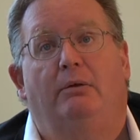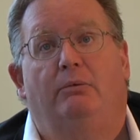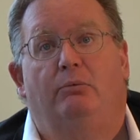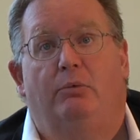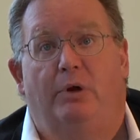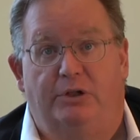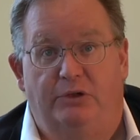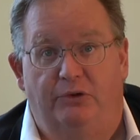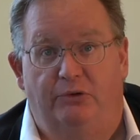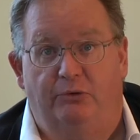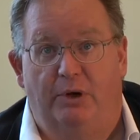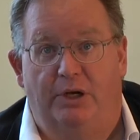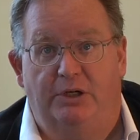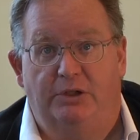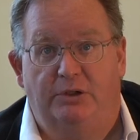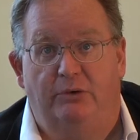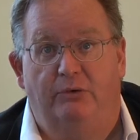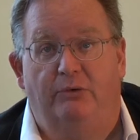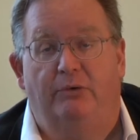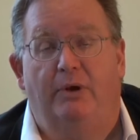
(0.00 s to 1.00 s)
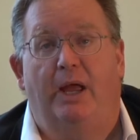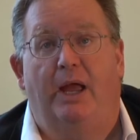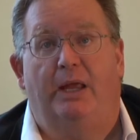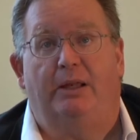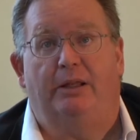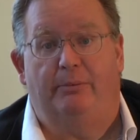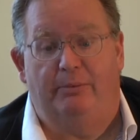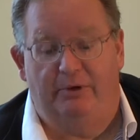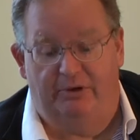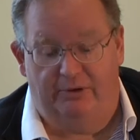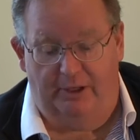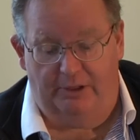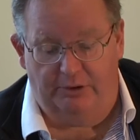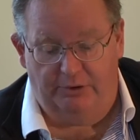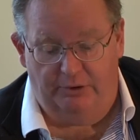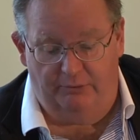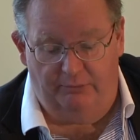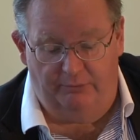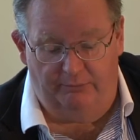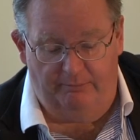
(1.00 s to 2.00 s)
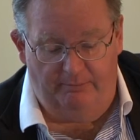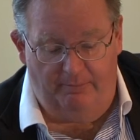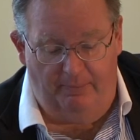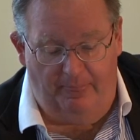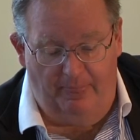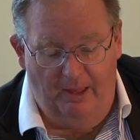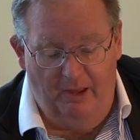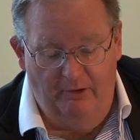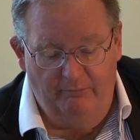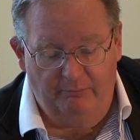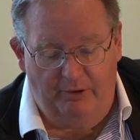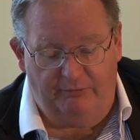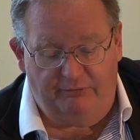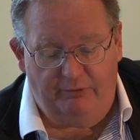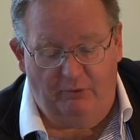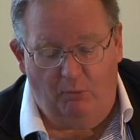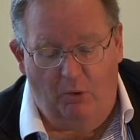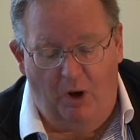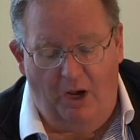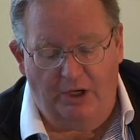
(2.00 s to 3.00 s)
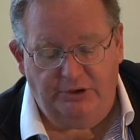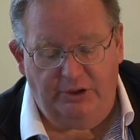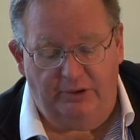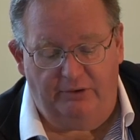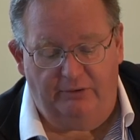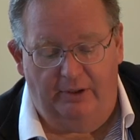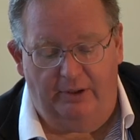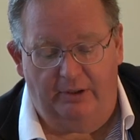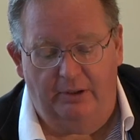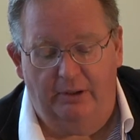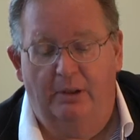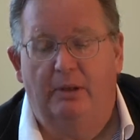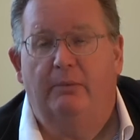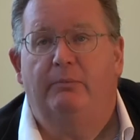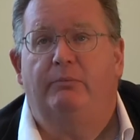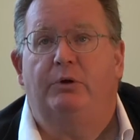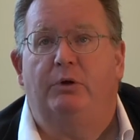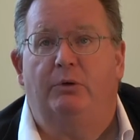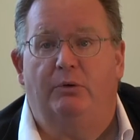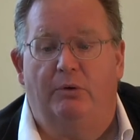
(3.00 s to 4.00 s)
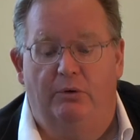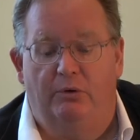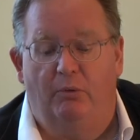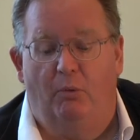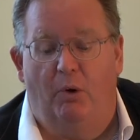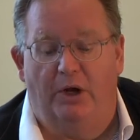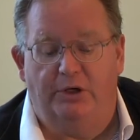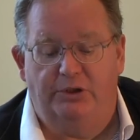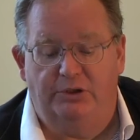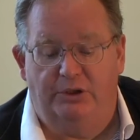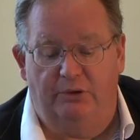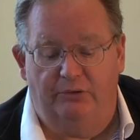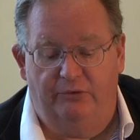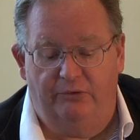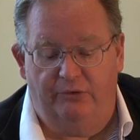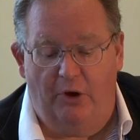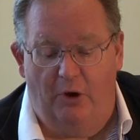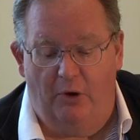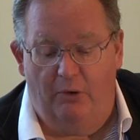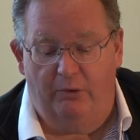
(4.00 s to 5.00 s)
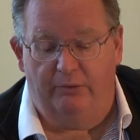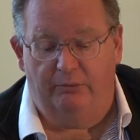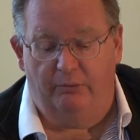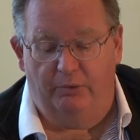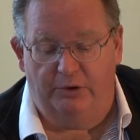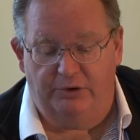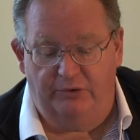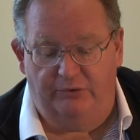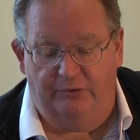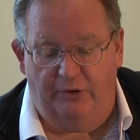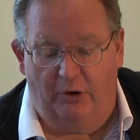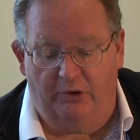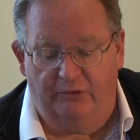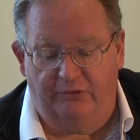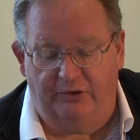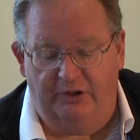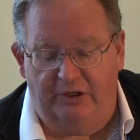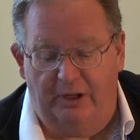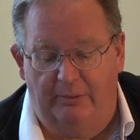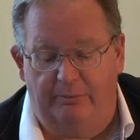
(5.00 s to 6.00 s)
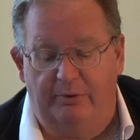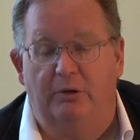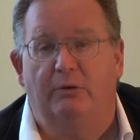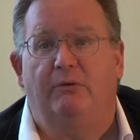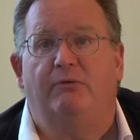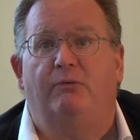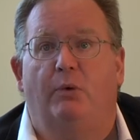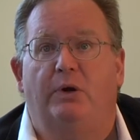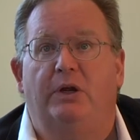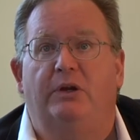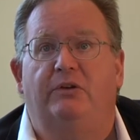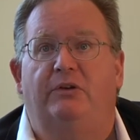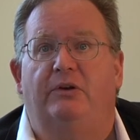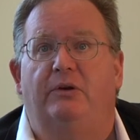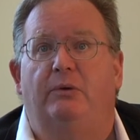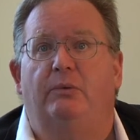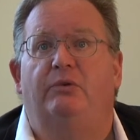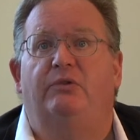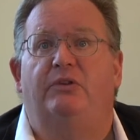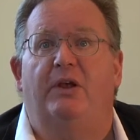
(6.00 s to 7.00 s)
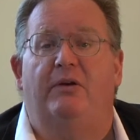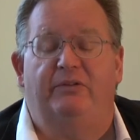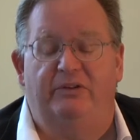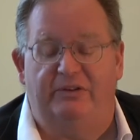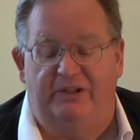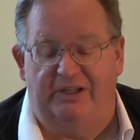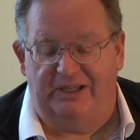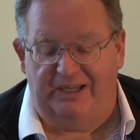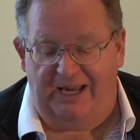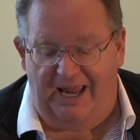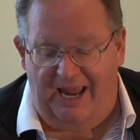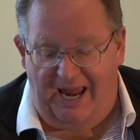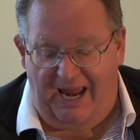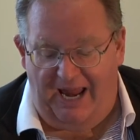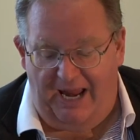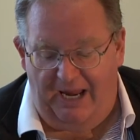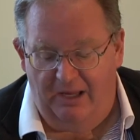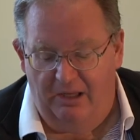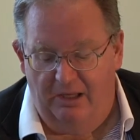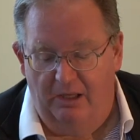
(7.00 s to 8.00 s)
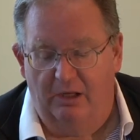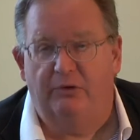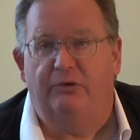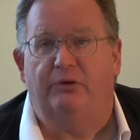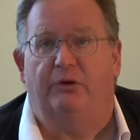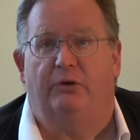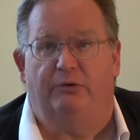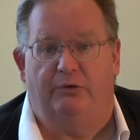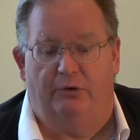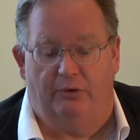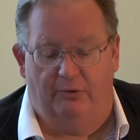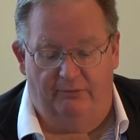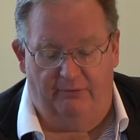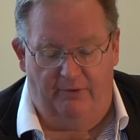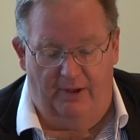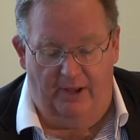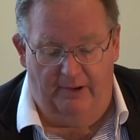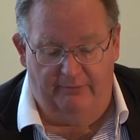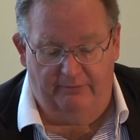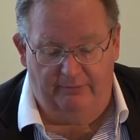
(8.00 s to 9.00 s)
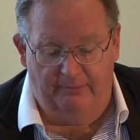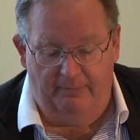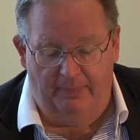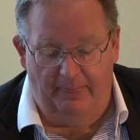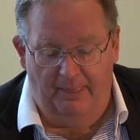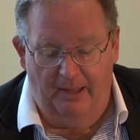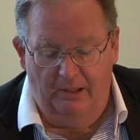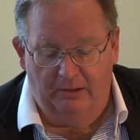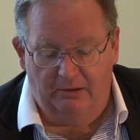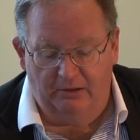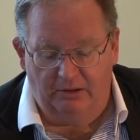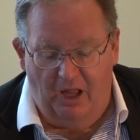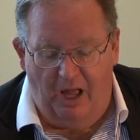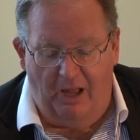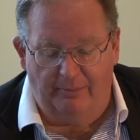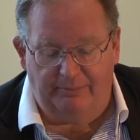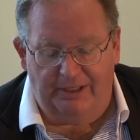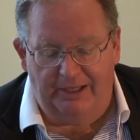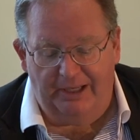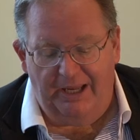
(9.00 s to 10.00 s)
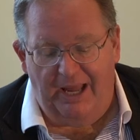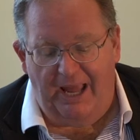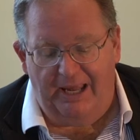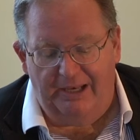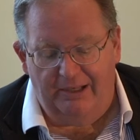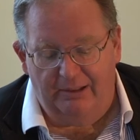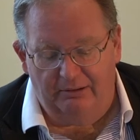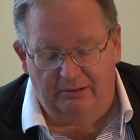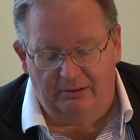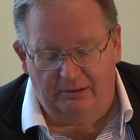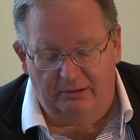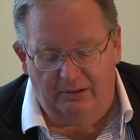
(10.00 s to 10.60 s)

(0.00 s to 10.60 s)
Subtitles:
registrations, and limitations. But for Washington, you go to Washington's code, which is RCW 4217A-005. Lobbying and